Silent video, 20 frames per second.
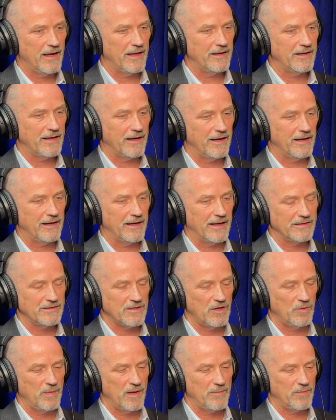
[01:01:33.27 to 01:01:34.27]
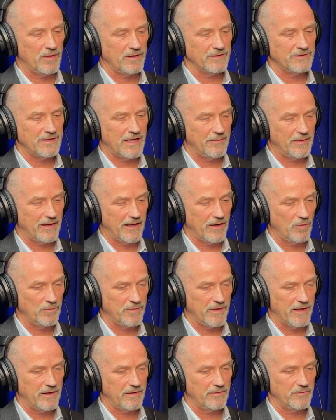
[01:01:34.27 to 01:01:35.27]
And I tell people all the time, and I
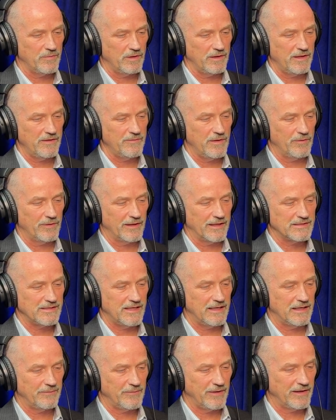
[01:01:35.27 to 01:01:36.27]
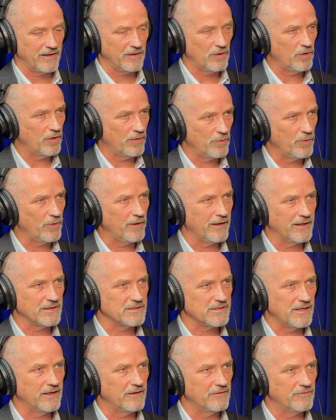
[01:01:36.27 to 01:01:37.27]
hope they believe me when I say it, I'm like, I'm really
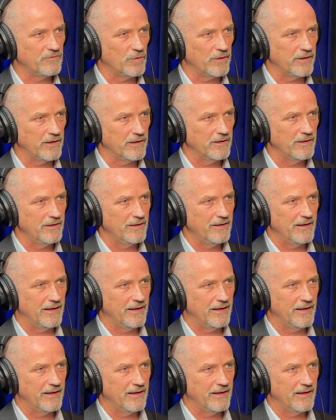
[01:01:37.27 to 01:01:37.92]
excited for you.